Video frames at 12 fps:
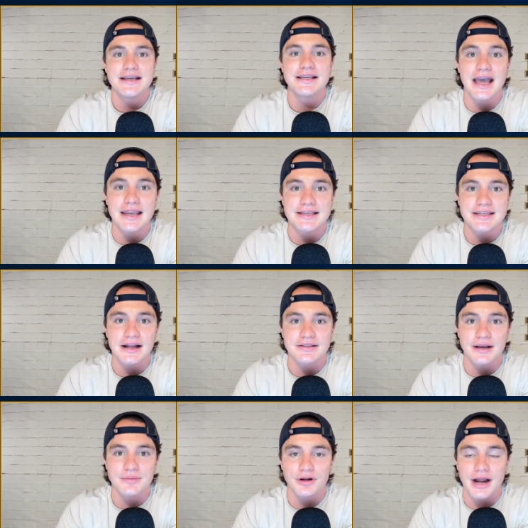Yeti-style
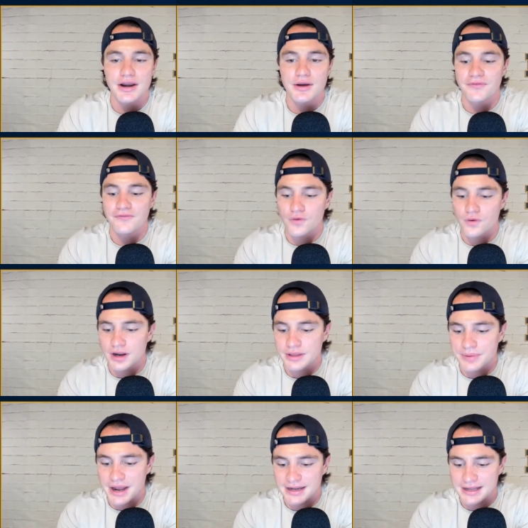tumbler. I know before on
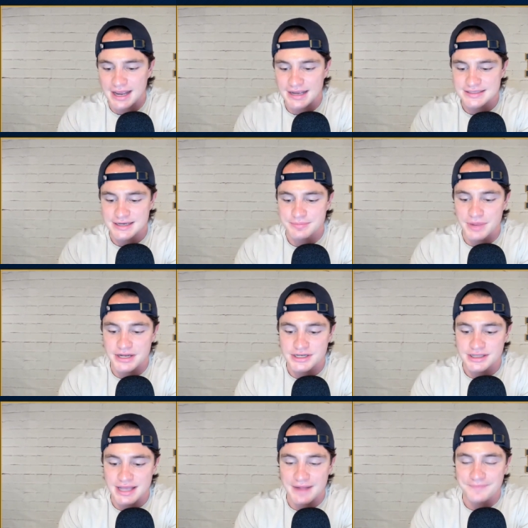the podcast I
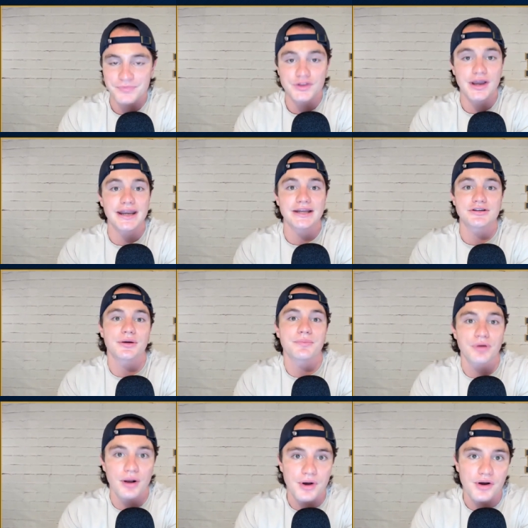mentioned that you had to enter a
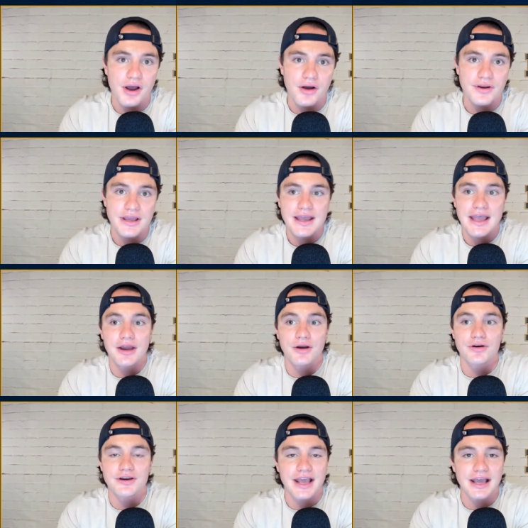promo code in
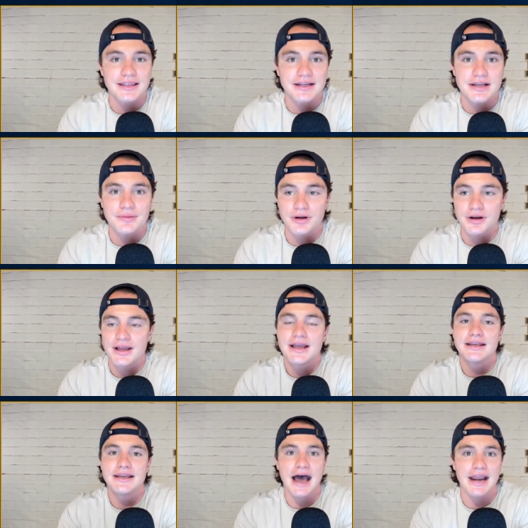order to get that tumbler.
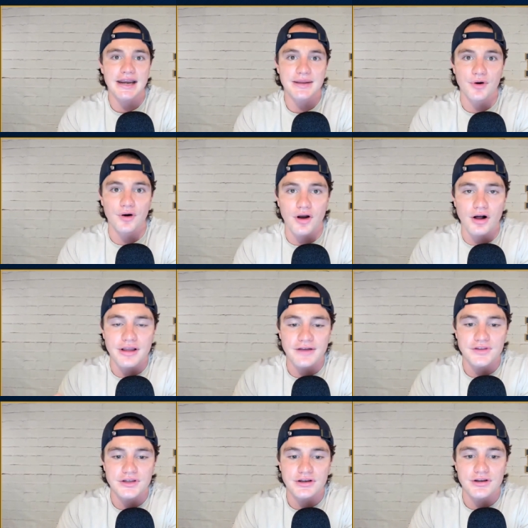Not anymore. All you
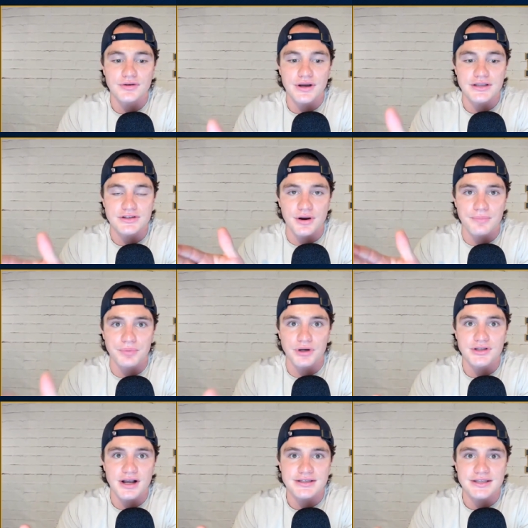have to do is go to
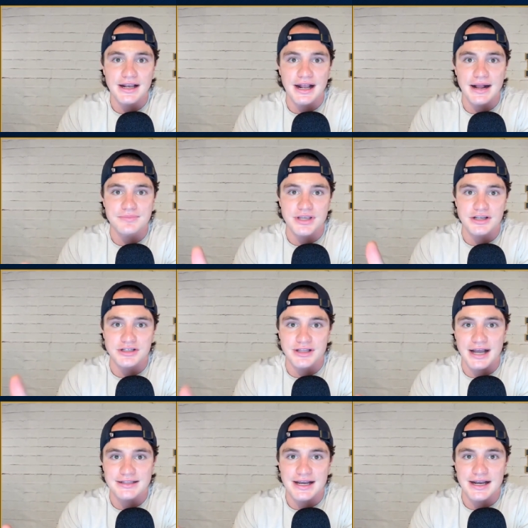birddogs.com slash
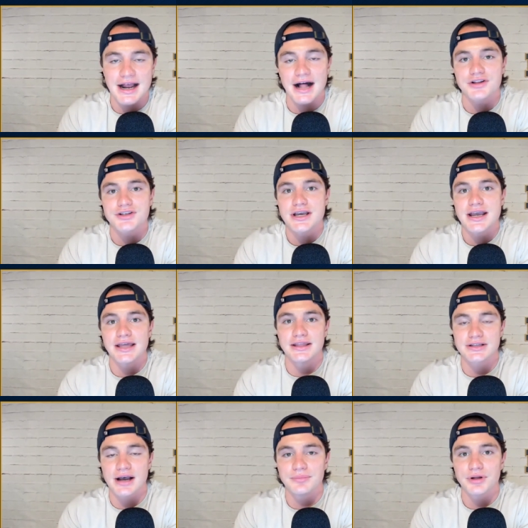lockedoncollege, and
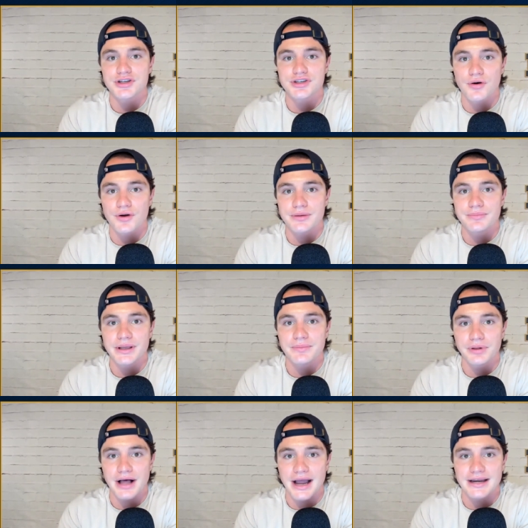the tumbler is going to be
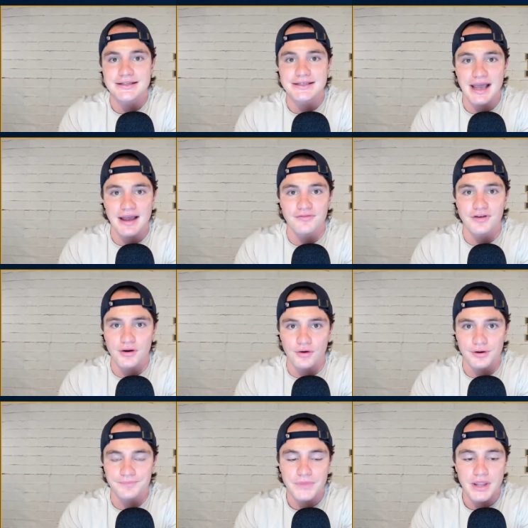applied to every order.